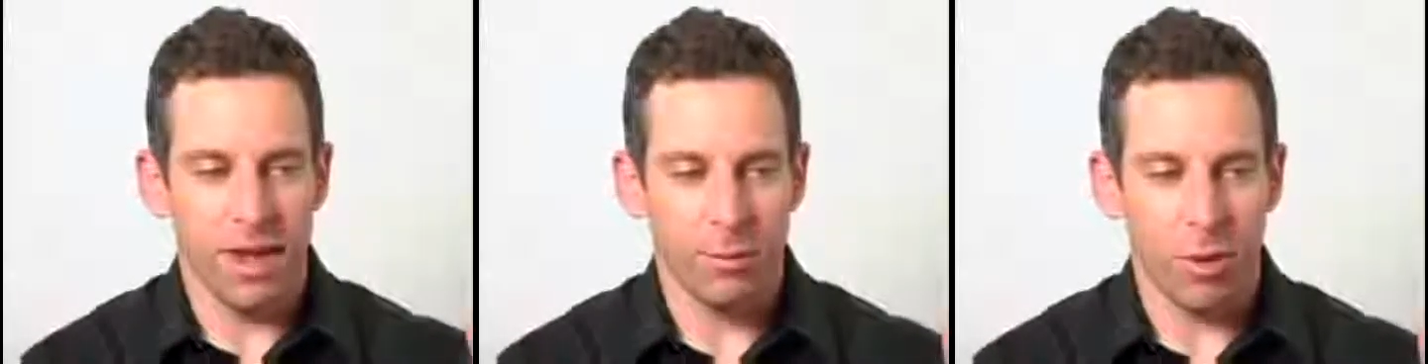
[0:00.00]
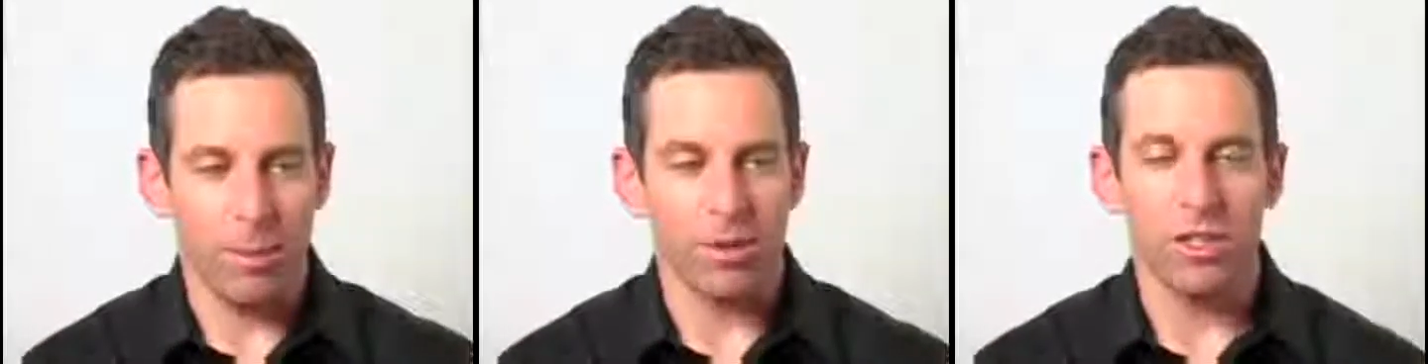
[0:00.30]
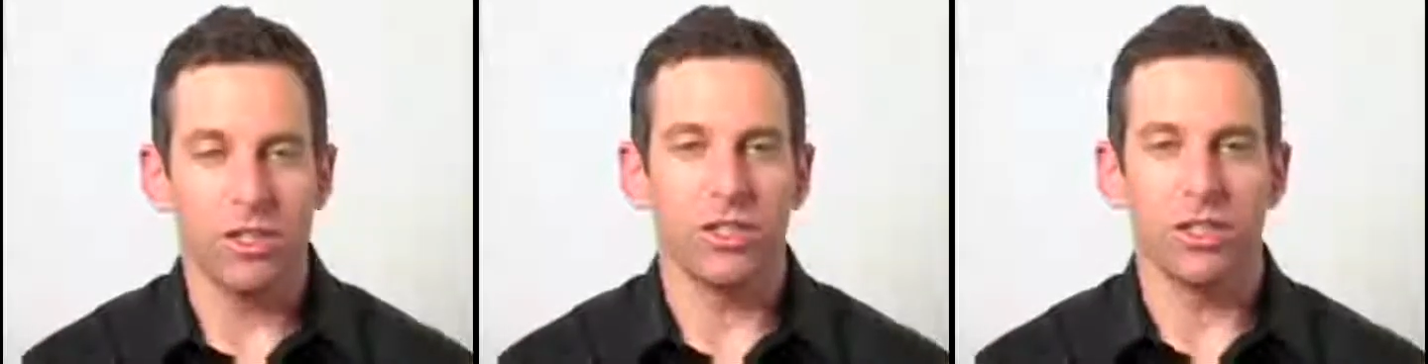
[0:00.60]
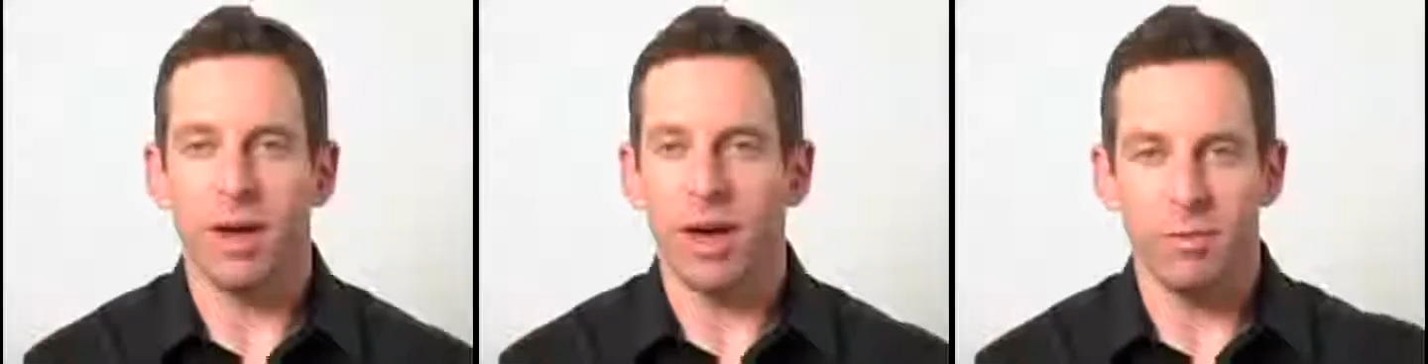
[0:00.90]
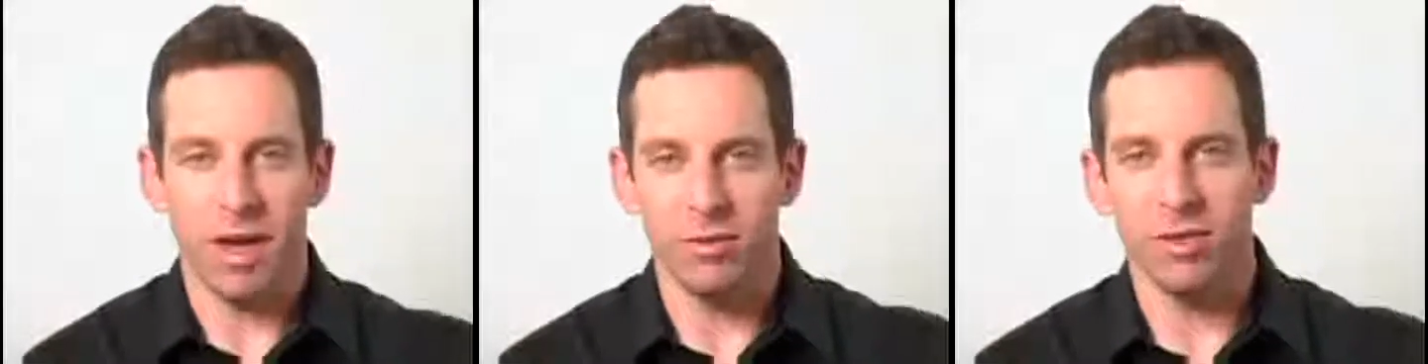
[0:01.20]
proposition about
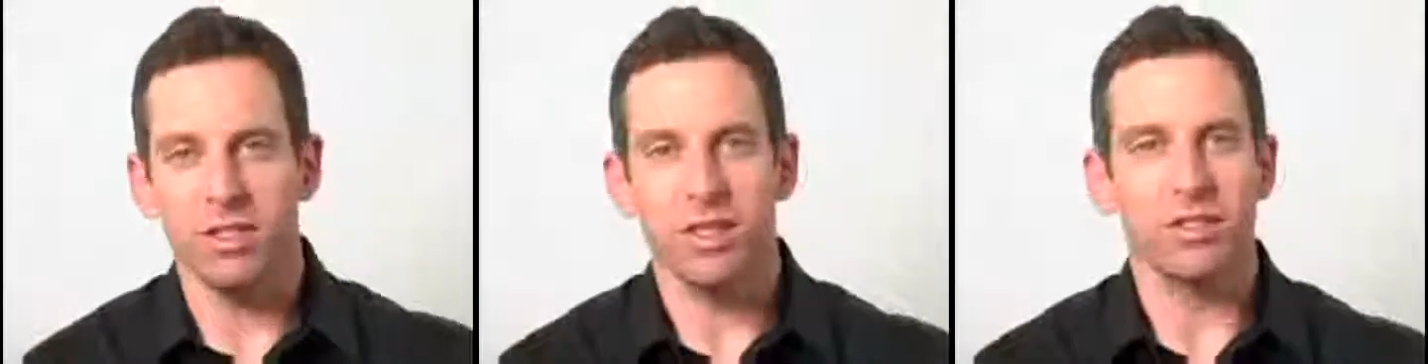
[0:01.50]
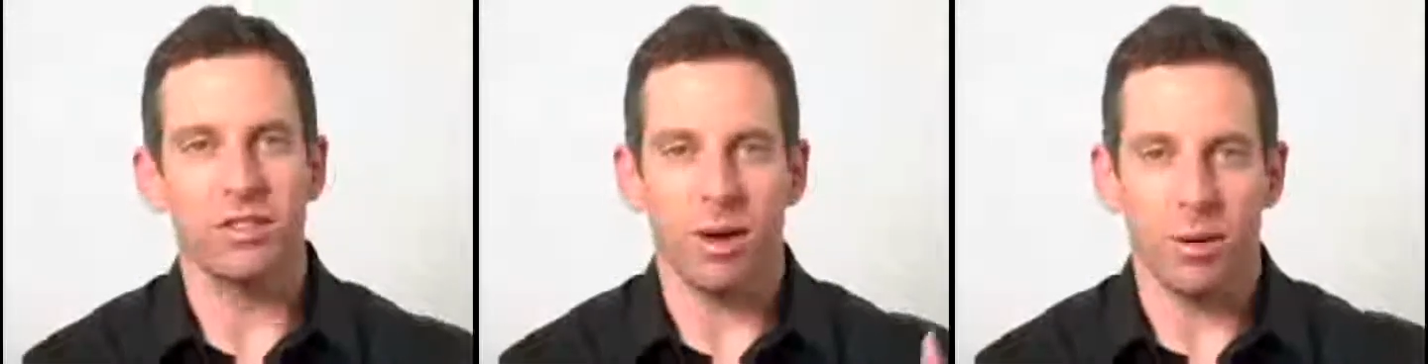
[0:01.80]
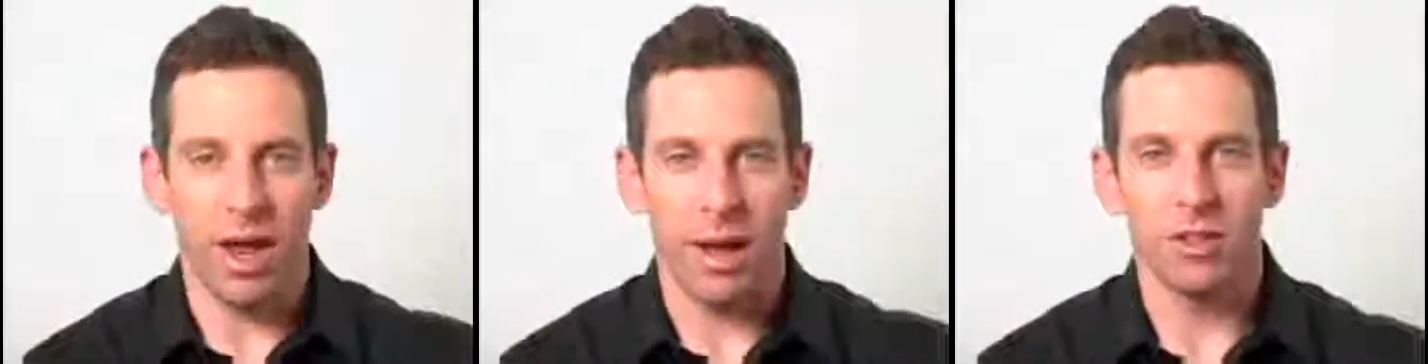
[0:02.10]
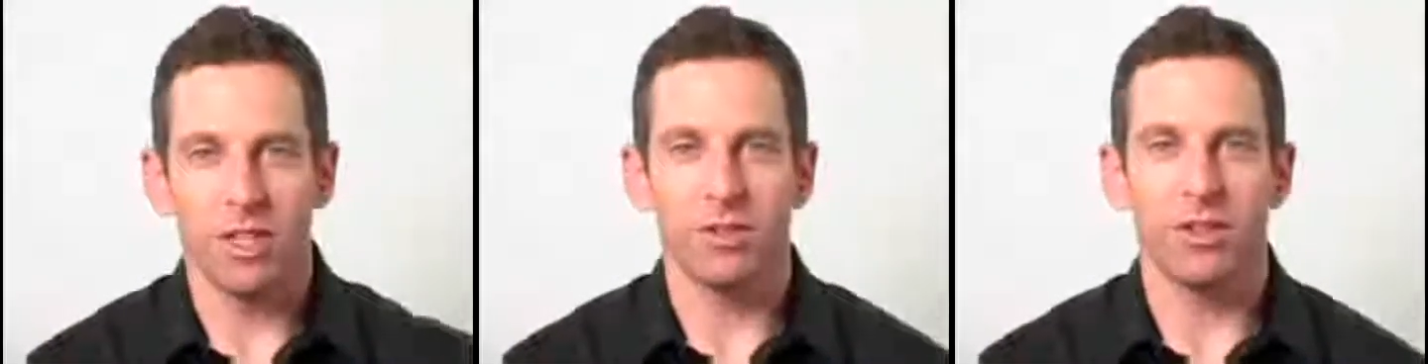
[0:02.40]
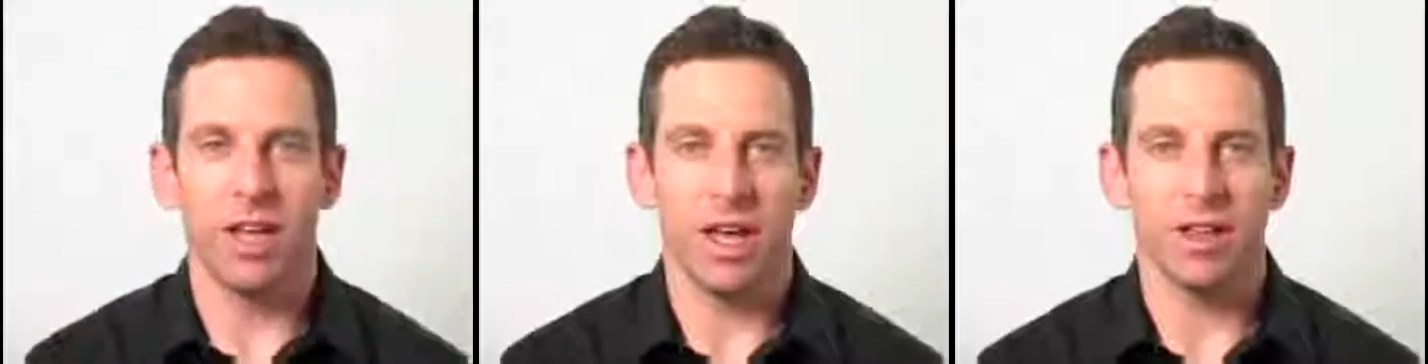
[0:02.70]
metaphysics and about what happens after
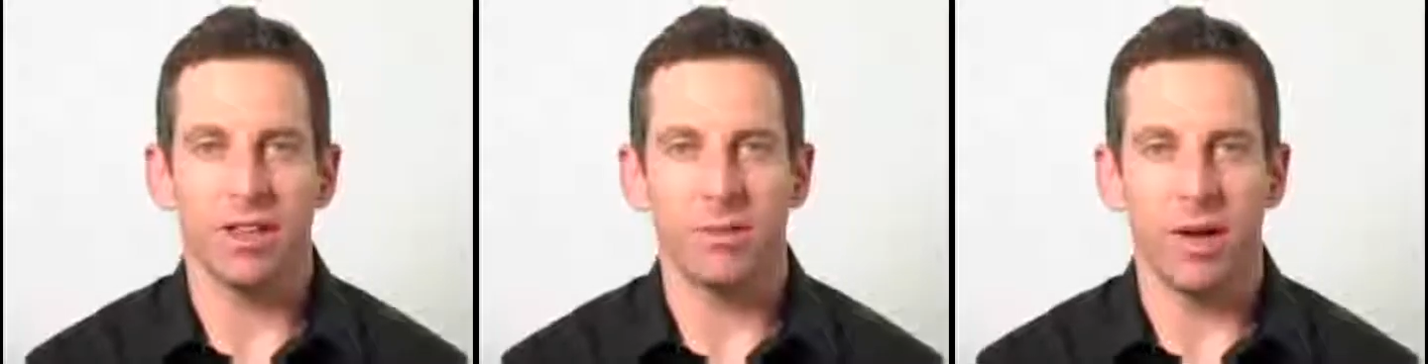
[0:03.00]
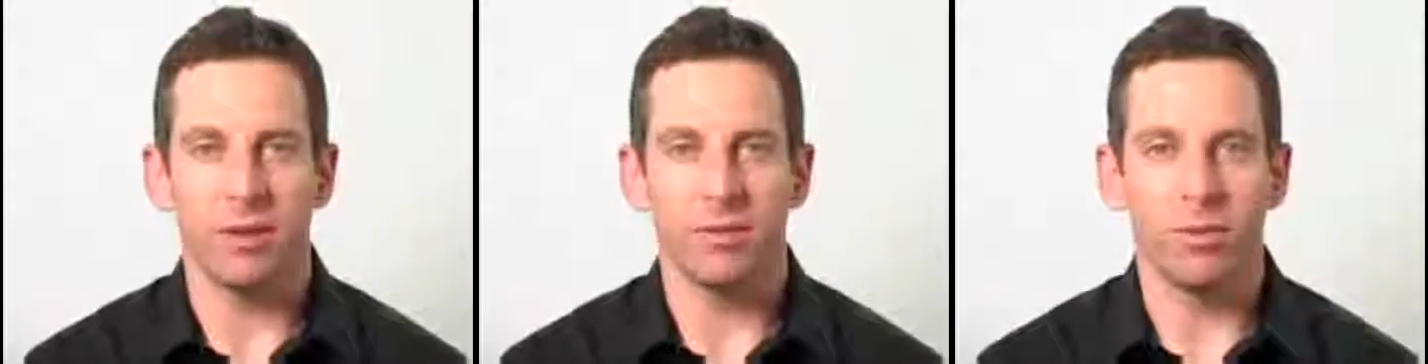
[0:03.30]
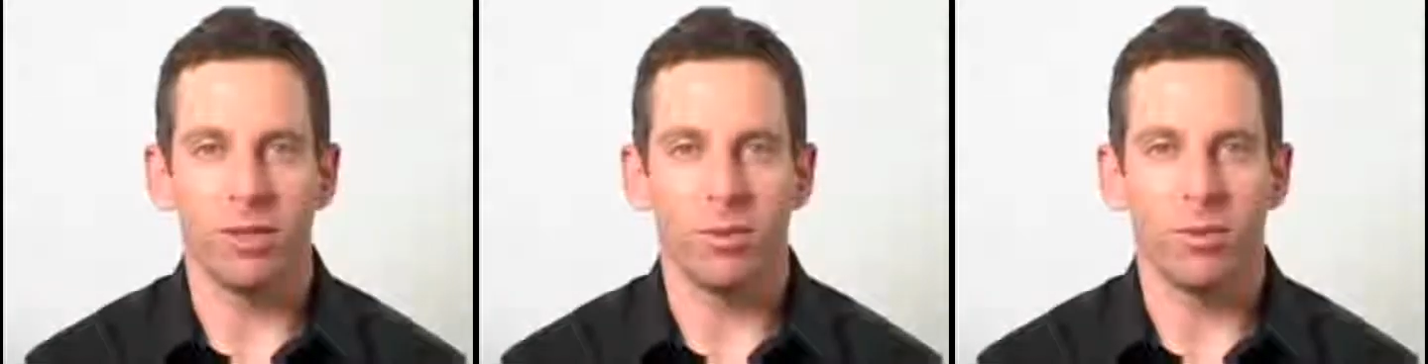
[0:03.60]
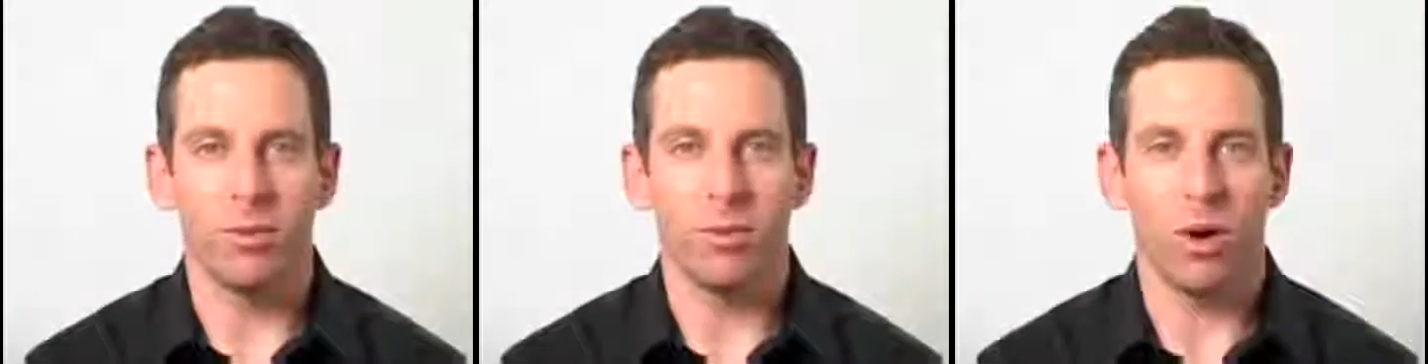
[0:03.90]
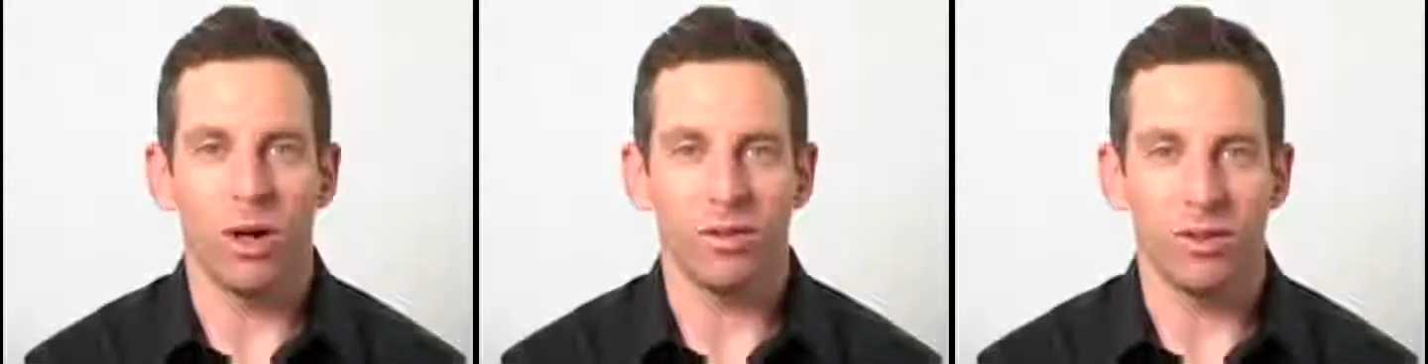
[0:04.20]
death and about
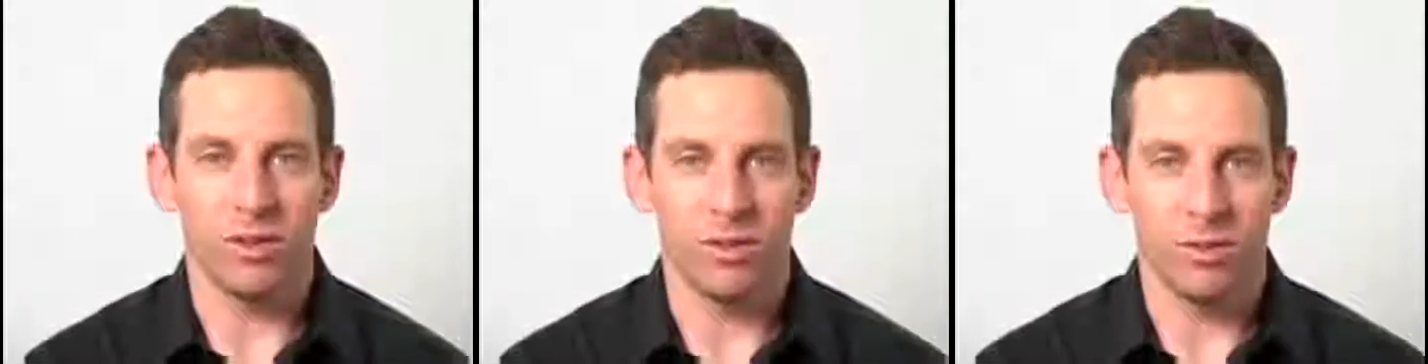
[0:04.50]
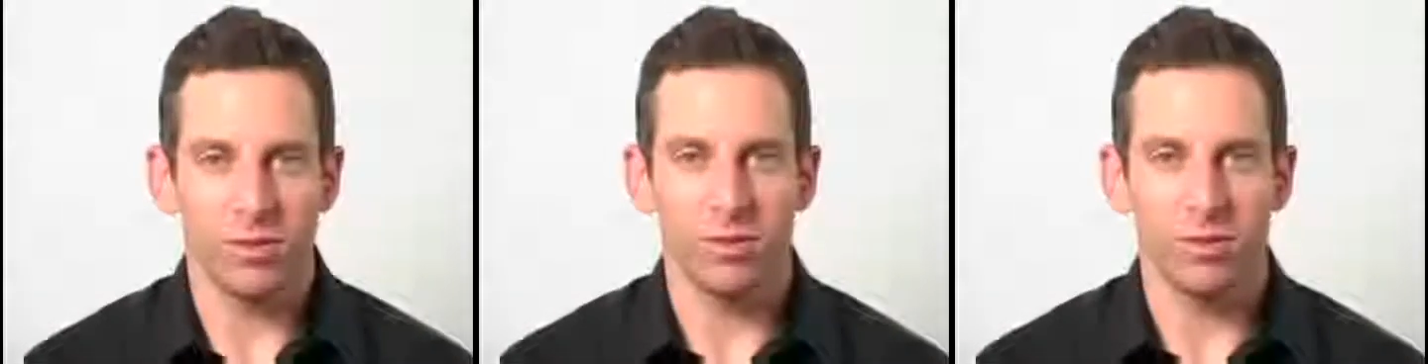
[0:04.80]
what this